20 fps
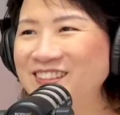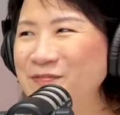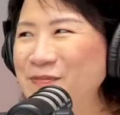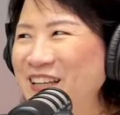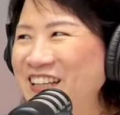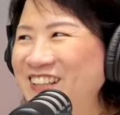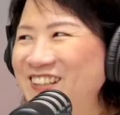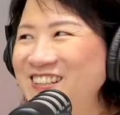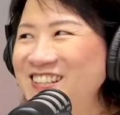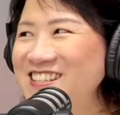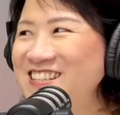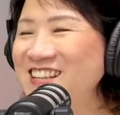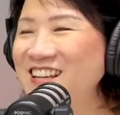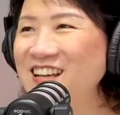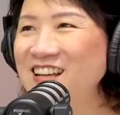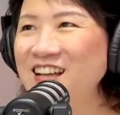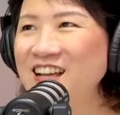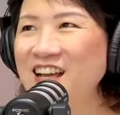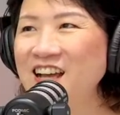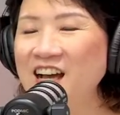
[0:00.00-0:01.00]
Because
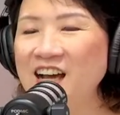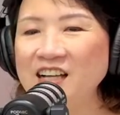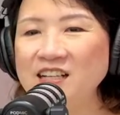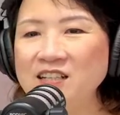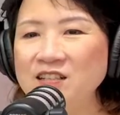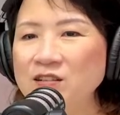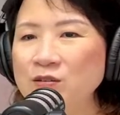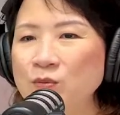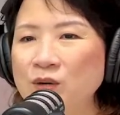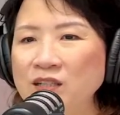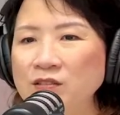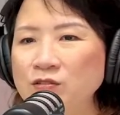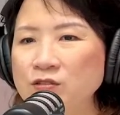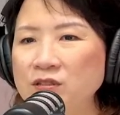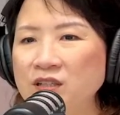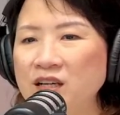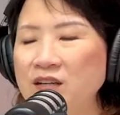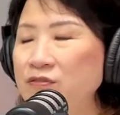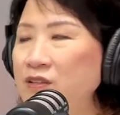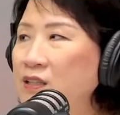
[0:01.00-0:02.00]
I didn't want
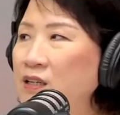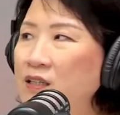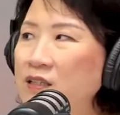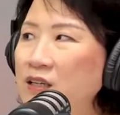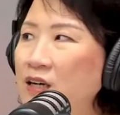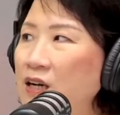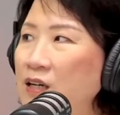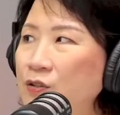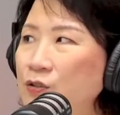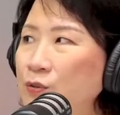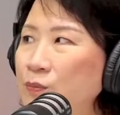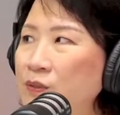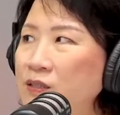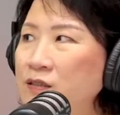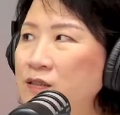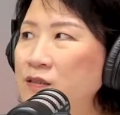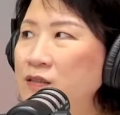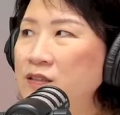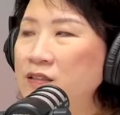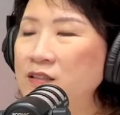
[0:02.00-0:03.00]
to have another
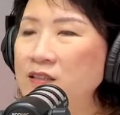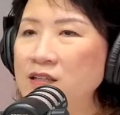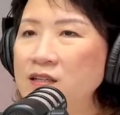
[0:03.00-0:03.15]
argument.